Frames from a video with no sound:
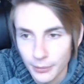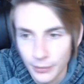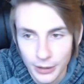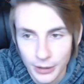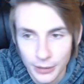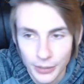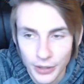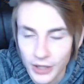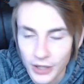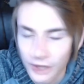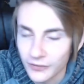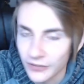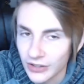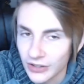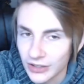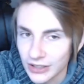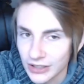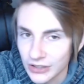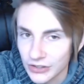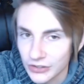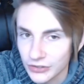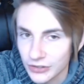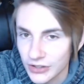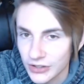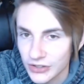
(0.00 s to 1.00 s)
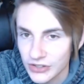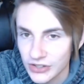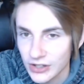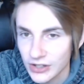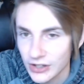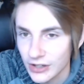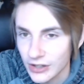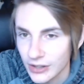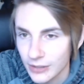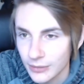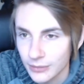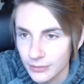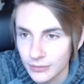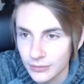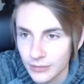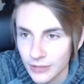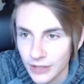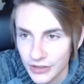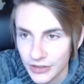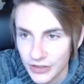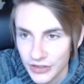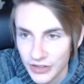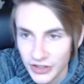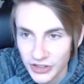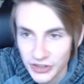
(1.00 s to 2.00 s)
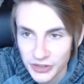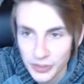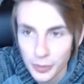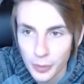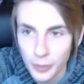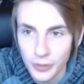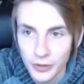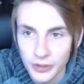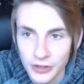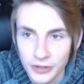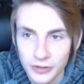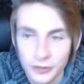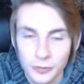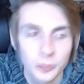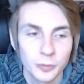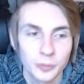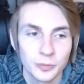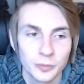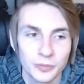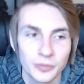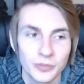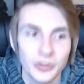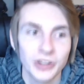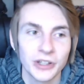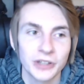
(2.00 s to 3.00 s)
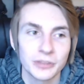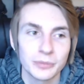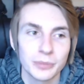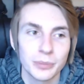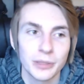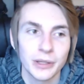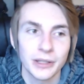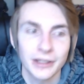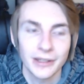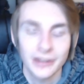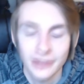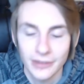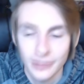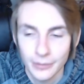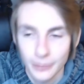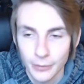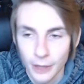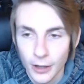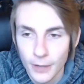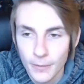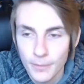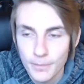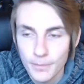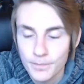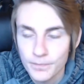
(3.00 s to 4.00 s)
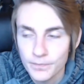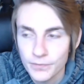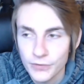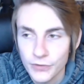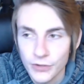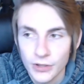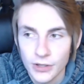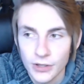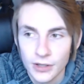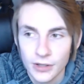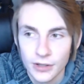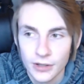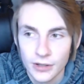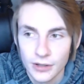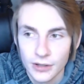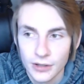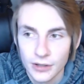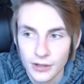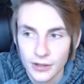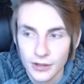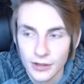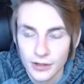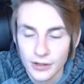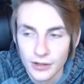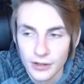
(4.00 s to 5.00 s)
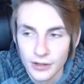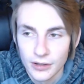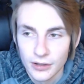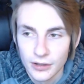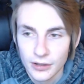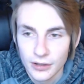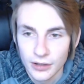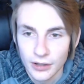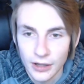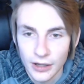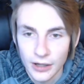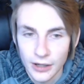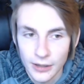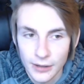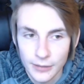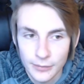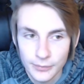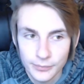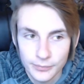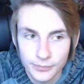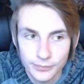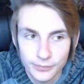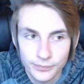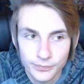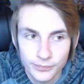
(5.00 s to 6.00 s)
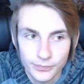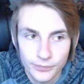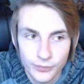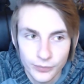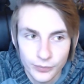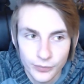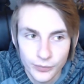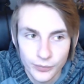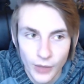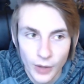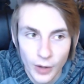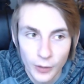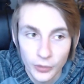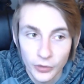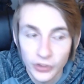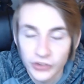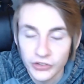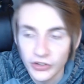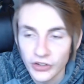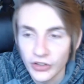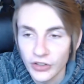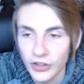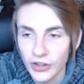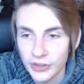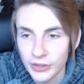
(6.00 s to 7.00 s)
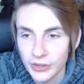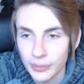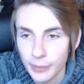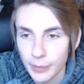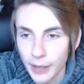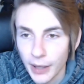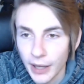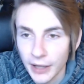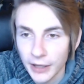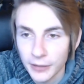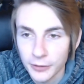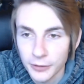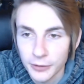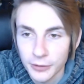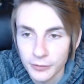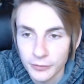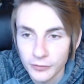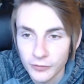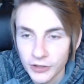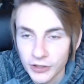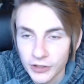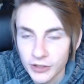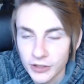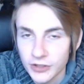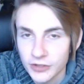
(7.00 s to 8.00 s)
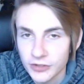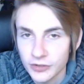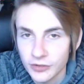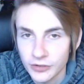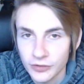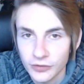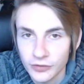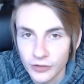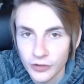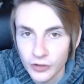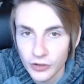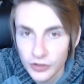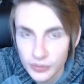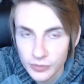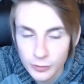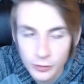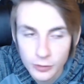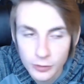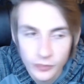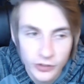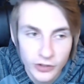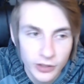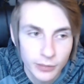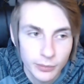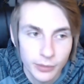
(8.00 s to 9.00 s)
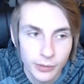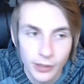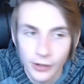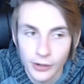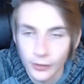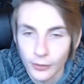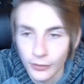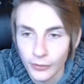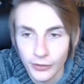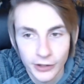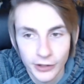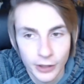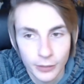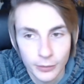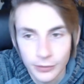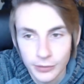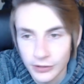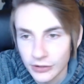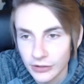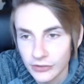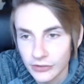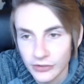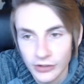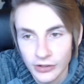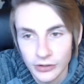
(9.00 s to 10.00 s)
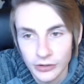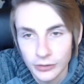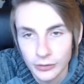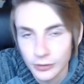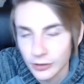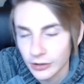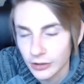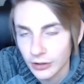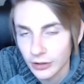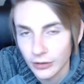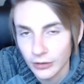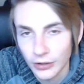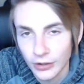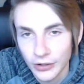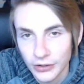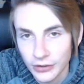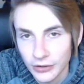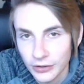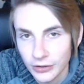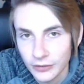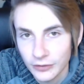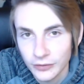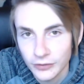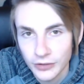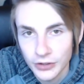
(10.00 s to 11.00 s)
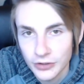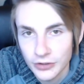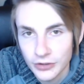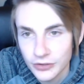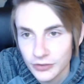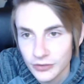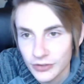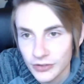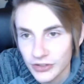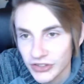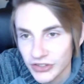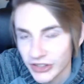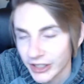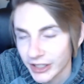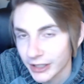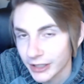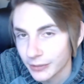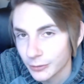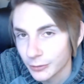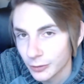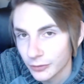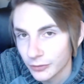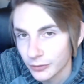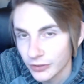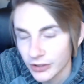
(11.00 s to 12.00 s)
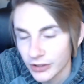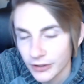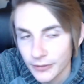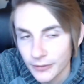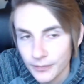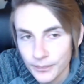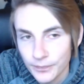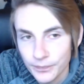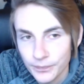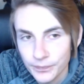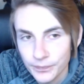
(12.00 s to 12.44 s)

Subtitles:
but I'm not very interested in them at this point, like picking them up. I really did like the Pac Rim figures for the first movie, but I don't think I'll be continuing collecting the figures for the second movie.